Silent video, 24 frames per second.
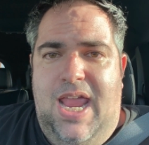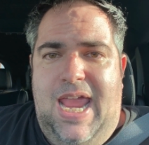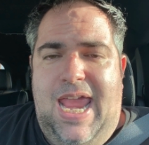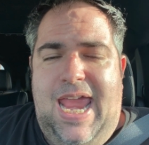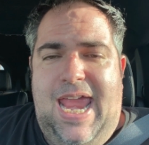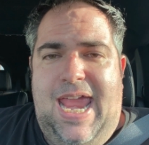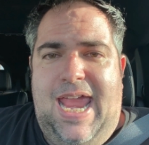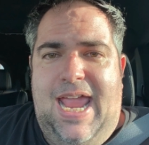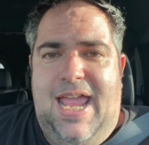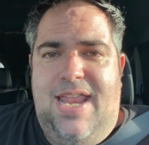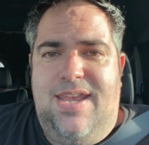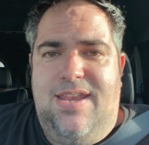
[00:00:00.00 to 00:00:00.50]

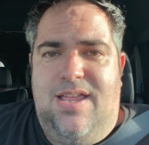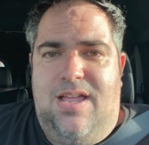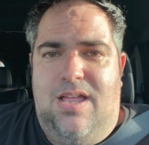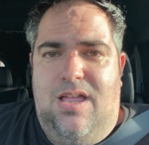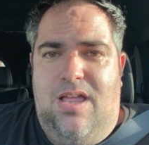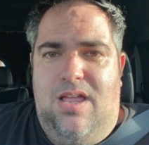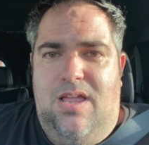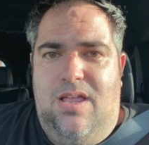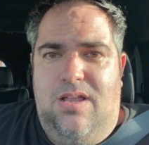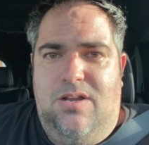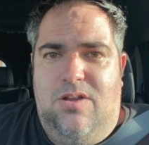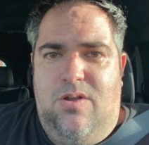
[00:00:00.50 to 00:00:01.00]
And
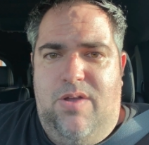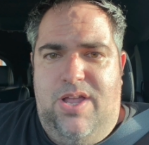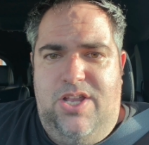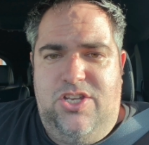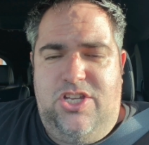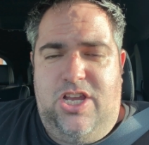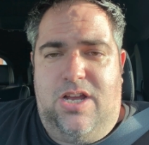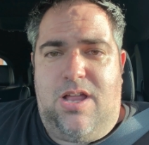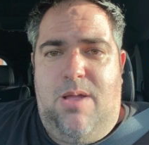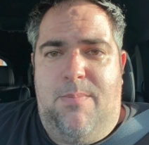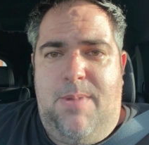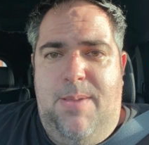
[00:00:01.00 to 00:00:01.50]
go ahead and
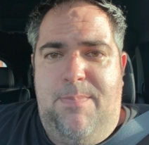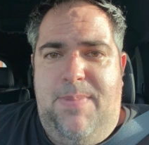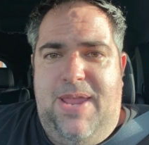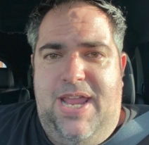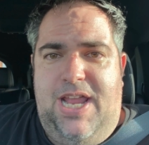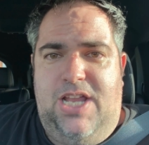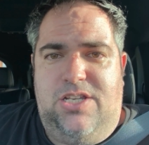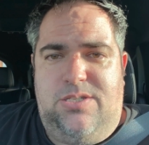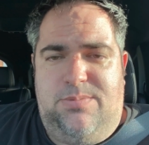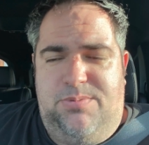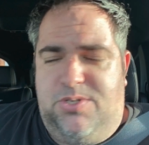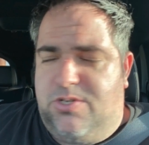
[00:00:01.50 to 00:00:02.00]
check out my
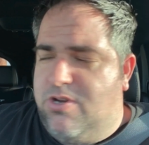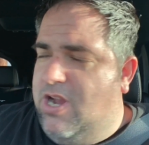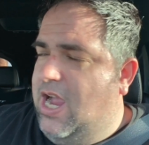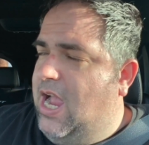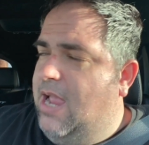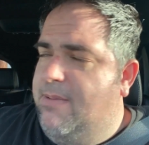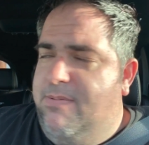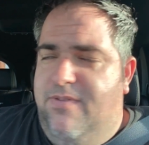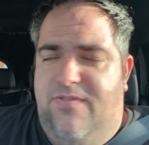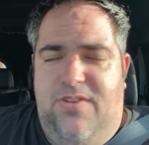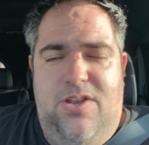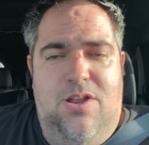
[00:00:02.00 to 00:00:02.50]
page.
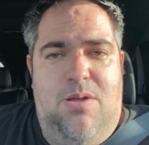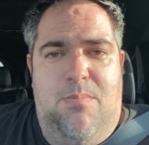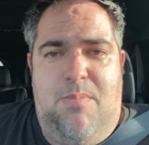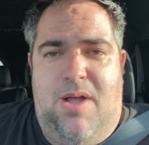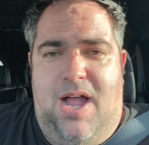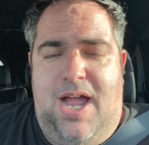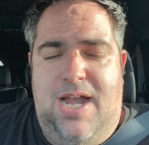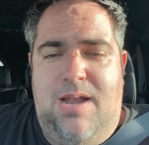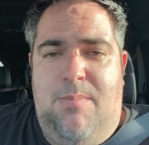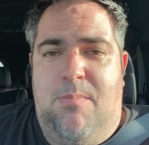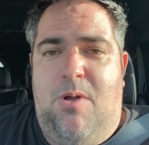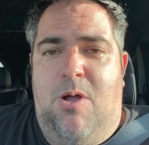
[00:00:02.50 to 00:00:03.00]
Subscribe if you don't
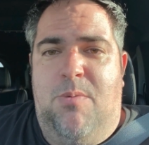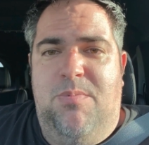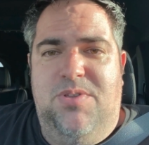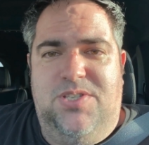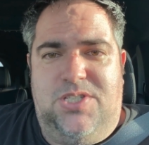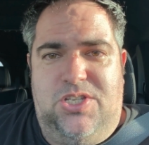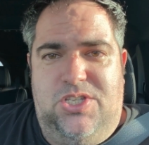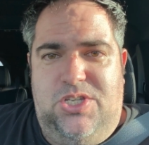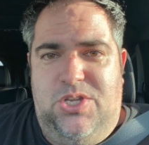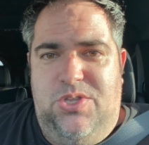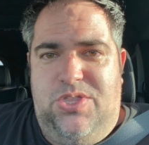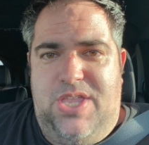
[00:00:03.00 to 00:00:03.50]
mind. I'm almost
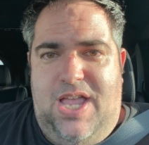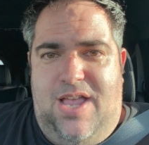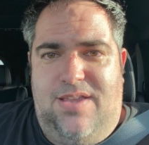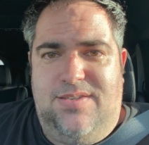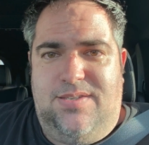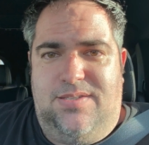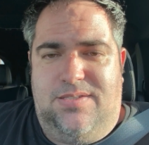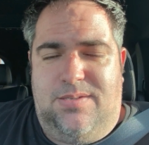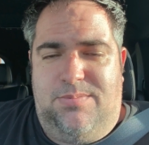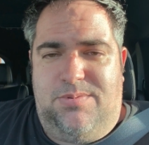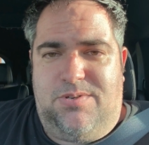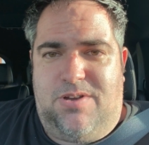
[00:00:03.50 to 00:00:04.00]
at 2,000
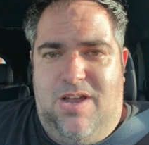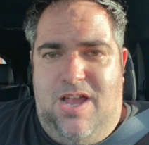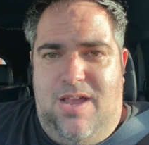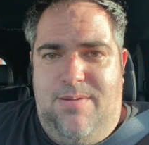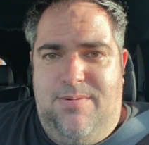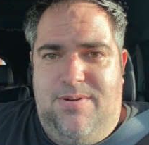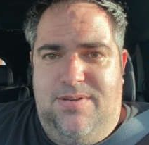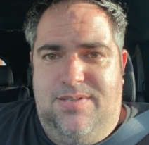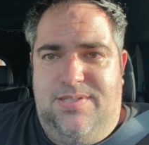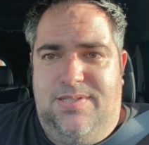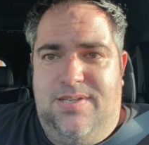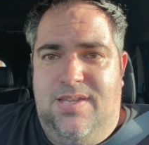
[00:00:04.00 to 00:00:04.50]

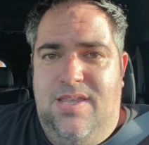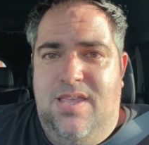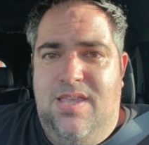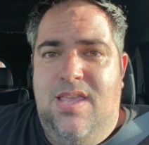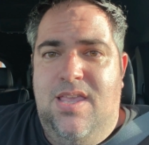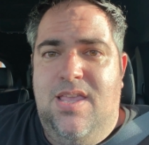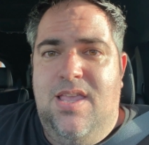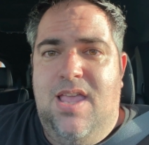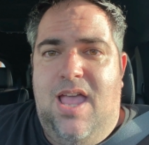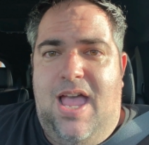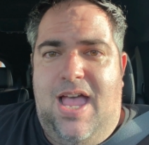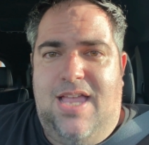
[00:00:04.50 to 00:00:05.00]
subscribers
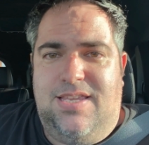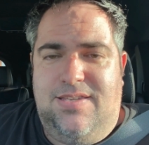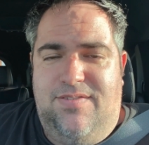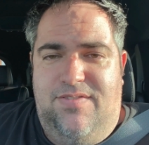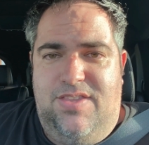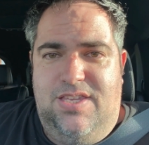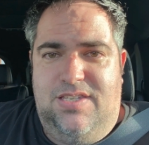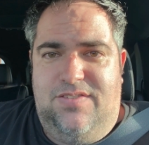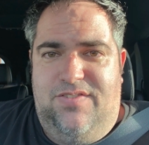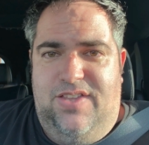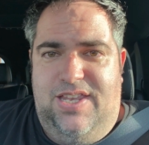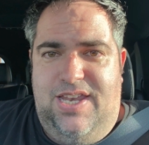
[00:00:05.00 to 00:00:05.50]
as of
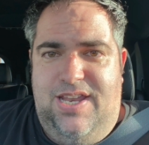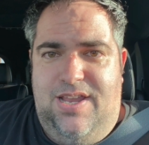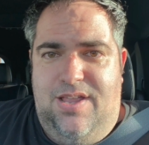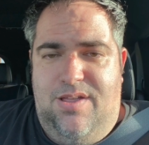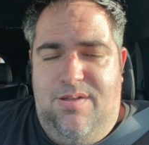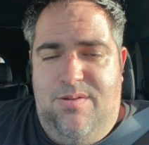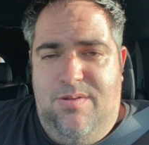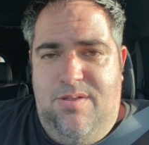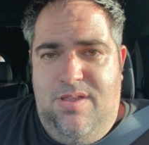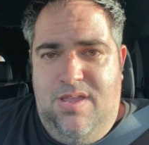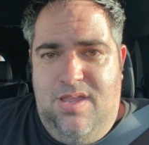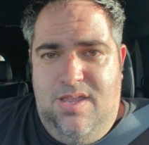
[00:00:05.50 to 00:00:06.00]
this
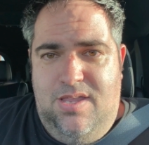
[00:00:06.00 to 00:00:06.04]
video.